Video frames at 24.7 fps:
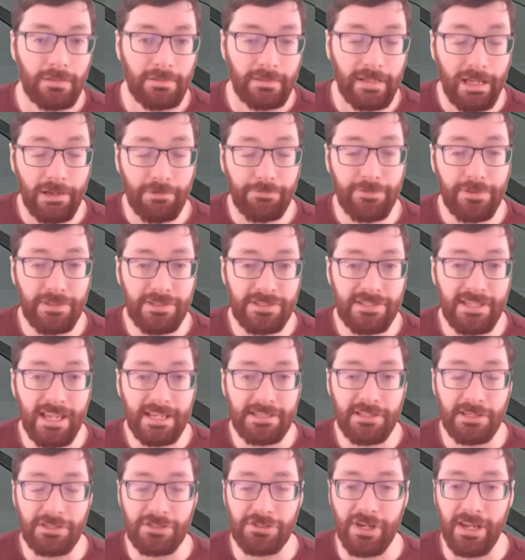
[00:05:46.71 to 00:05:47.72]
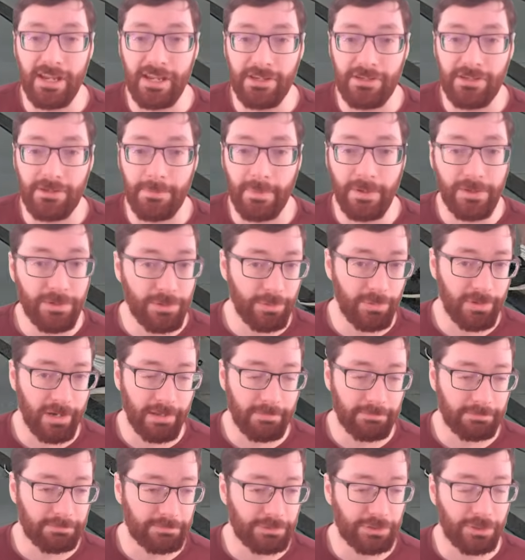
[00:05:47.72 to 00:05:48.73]
Now, for this next exchange, I'm going to do what
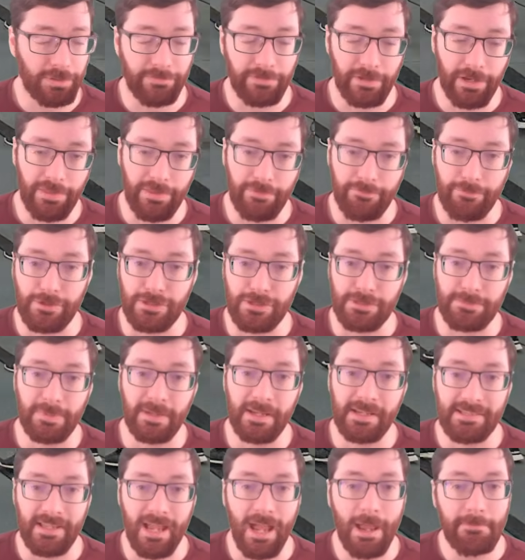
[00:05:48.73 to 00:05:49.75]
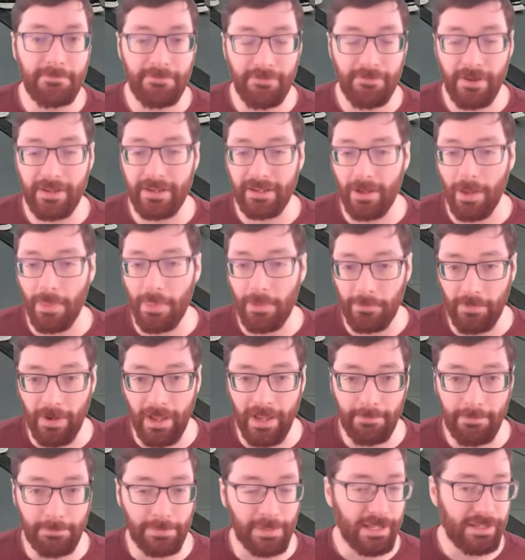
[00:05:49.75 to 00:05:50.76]
I should have done in the first place. I'm fighting on the
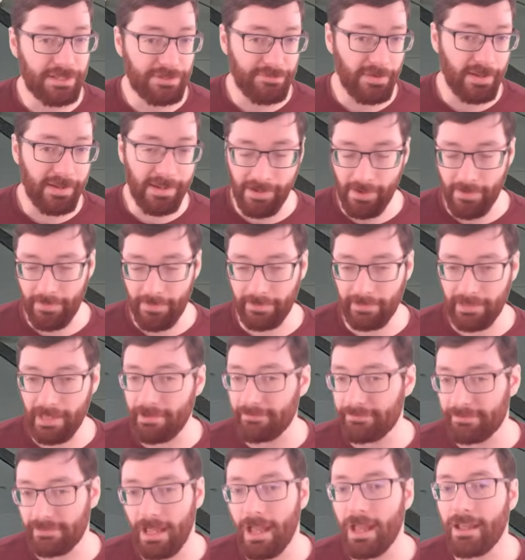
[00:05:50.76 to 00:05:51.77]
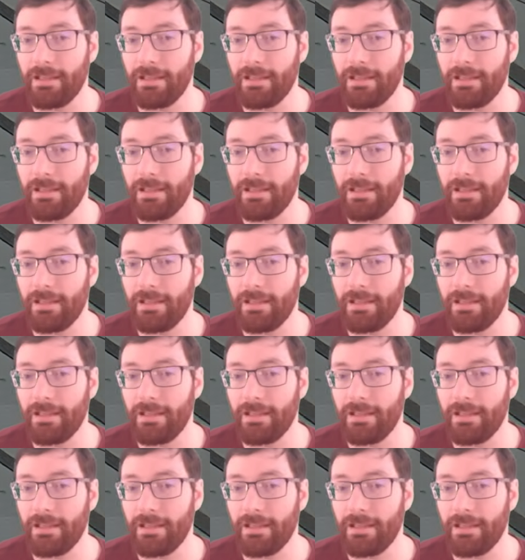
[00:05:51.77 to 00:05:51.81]
right, Branden's fighting on the left.